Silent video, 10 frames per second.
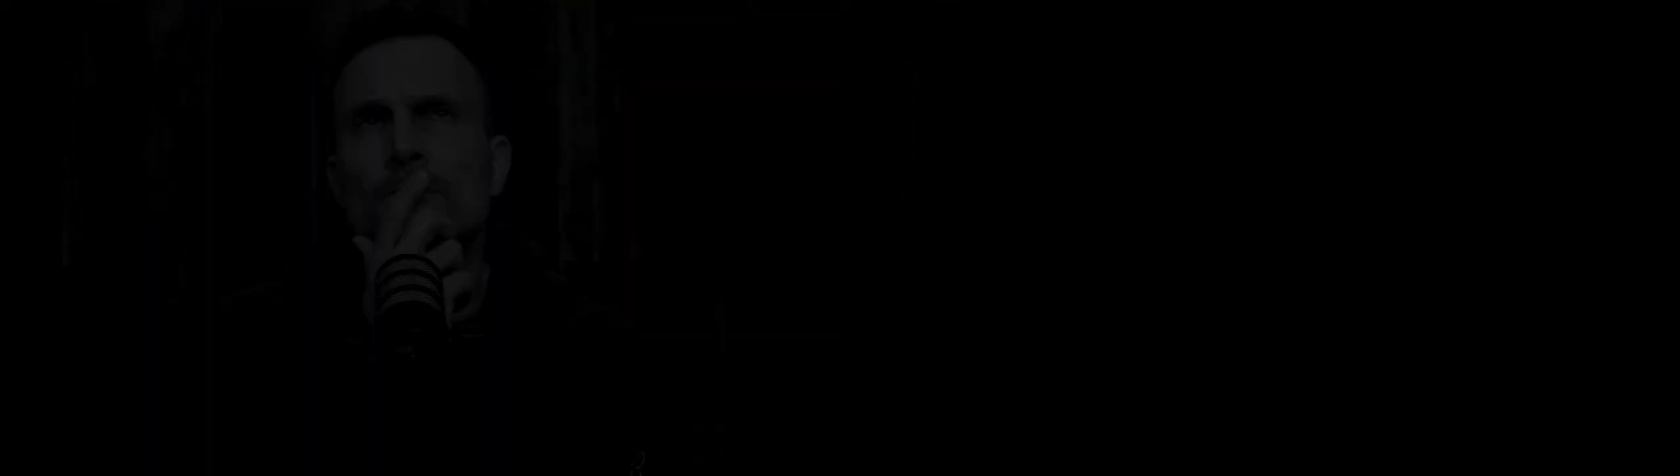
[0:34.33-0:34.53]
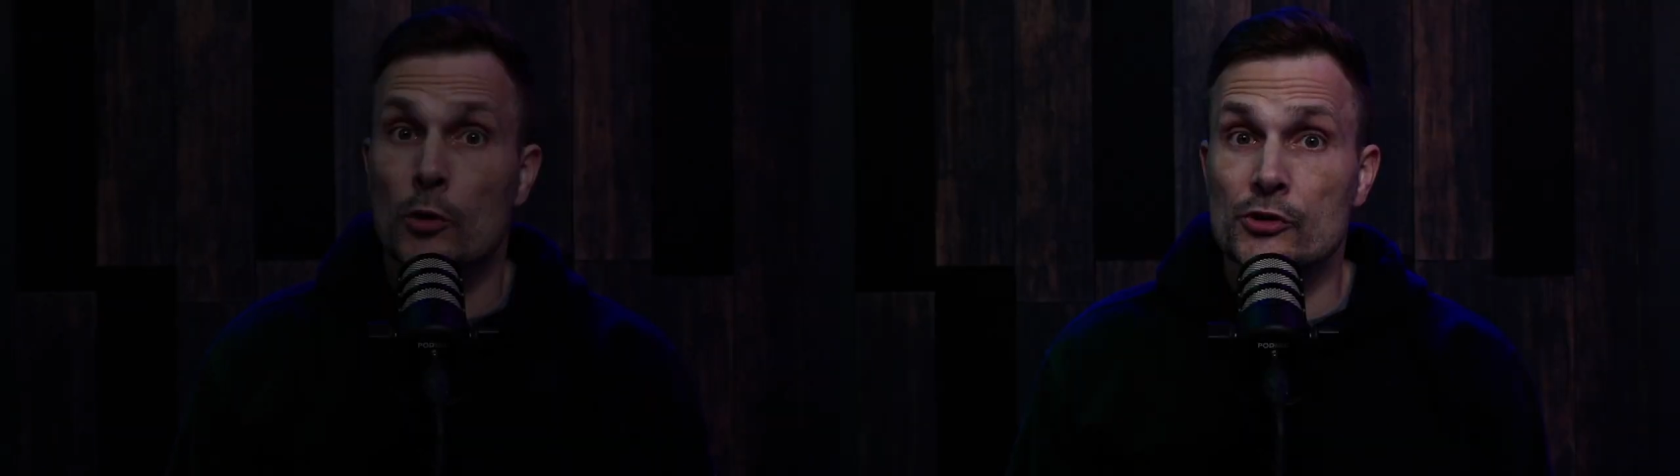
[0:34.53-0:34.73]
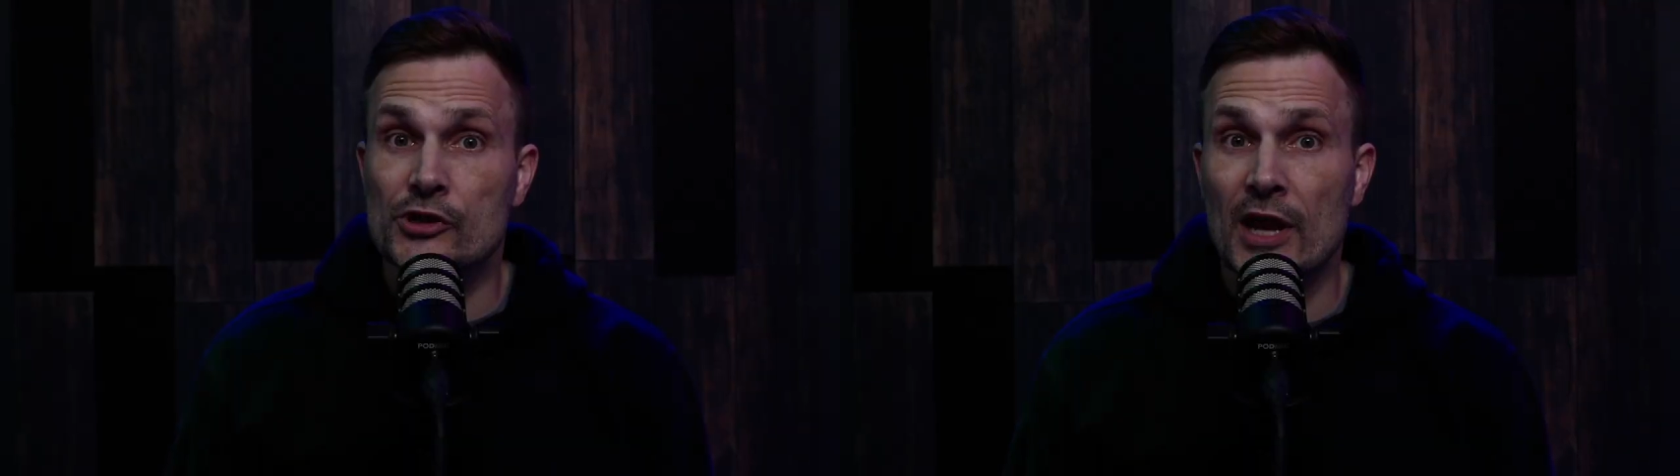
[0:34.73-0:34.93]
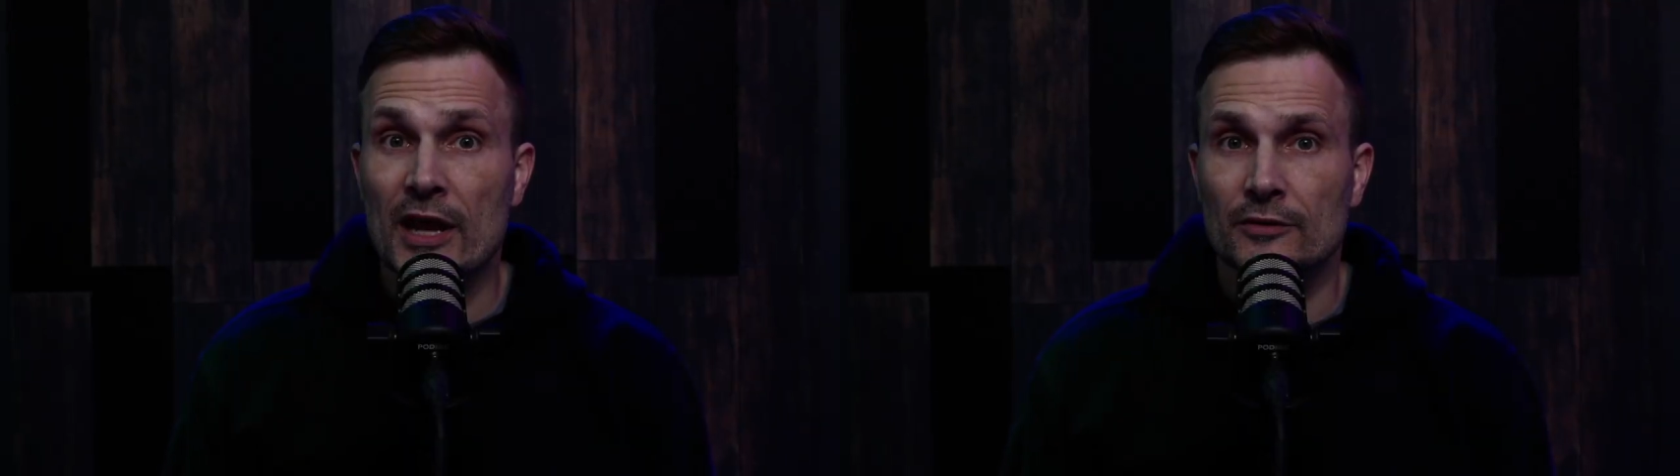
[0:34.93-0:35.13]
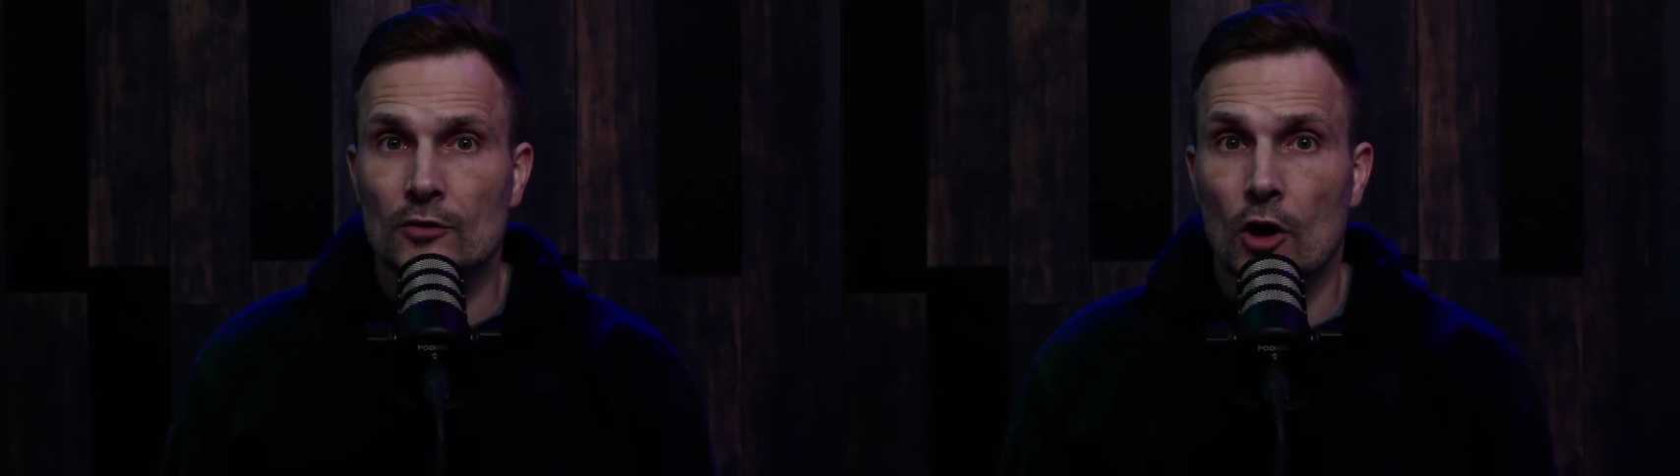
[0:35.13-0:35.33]
Or worse
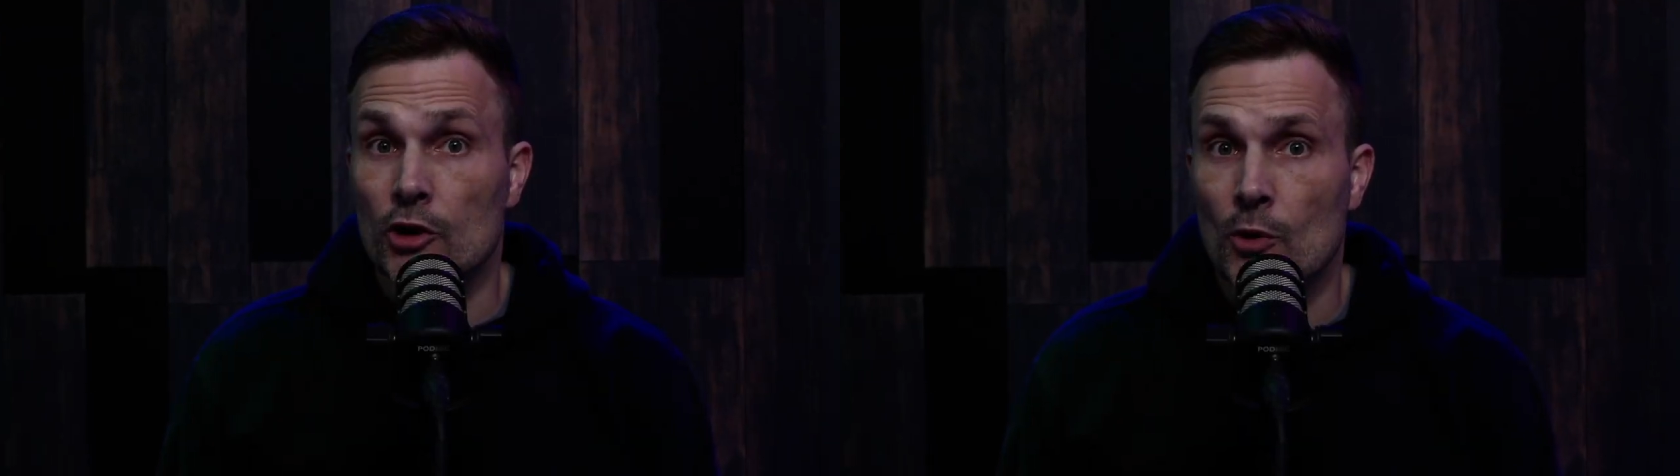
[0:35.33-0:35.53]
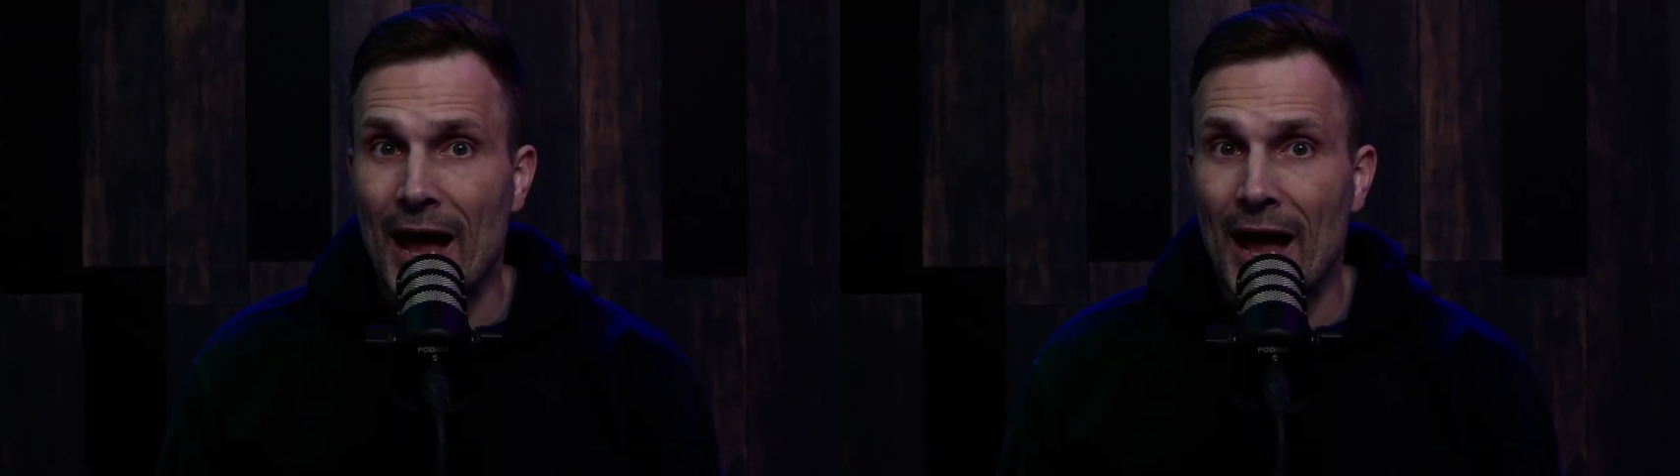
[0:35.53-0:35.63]
yet, are you